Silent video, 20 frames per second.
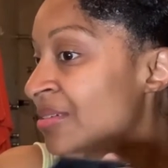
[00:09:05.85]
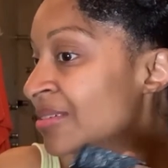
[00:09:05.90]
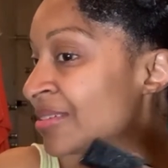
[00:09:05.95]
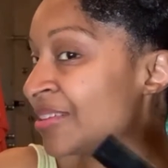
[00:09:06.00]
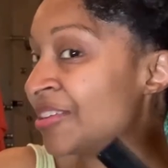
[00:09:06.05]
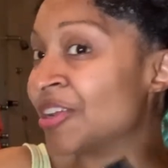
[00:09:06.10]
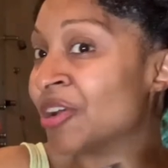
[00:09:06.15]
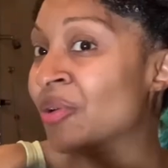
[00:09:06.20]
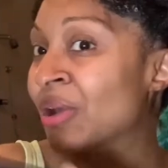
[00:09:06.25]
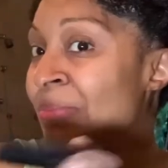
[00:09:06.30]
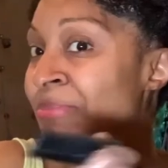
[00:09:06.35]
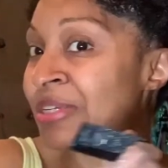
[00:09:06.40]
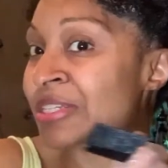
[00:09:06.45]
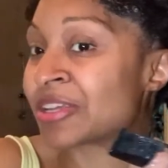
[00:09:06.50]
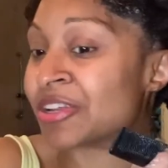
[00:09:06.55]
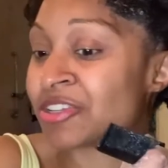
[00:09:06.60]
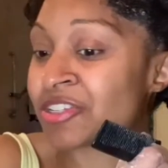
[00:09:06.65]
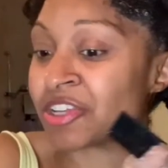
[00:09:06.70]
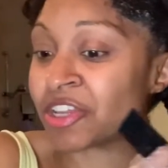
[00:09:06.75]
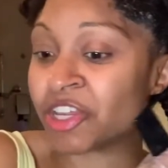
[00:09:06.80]
you know, I'm just
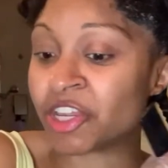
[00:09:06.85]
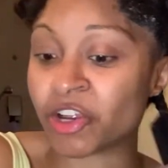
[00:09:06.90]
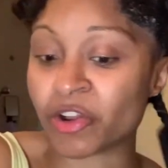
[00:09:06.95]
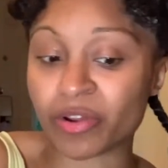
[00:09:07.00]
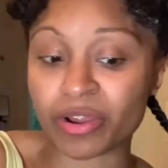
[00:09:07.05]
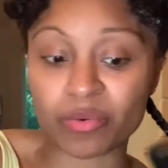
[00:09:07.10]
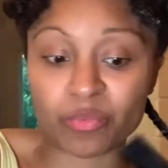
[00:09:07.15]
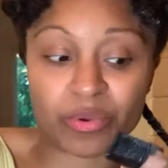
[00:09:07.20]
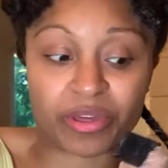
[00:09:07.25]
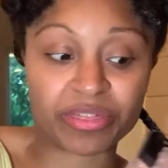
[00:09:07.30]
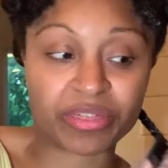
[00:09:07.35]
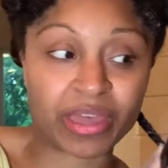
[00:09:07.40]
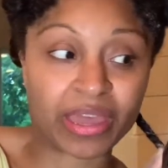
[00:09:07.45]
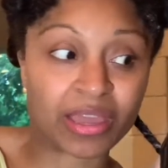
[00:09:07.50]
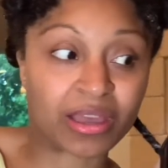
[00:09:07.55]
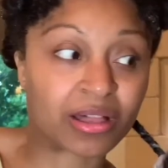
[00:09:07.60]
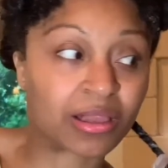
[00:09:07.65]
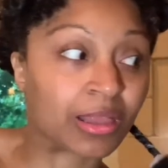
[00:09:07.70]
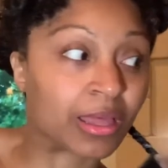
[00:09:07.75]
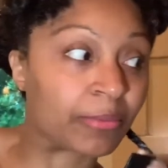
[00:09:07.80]
gonna secure it with a
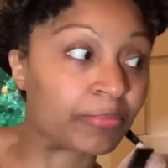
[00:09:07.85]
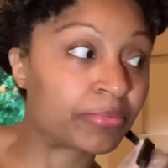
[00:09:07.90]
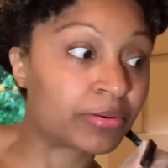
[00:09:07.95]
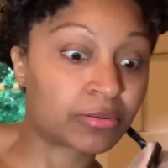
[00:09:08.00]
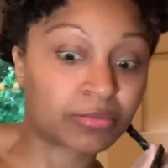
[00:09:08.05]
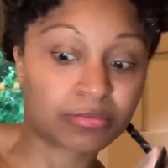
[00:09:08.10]
clip.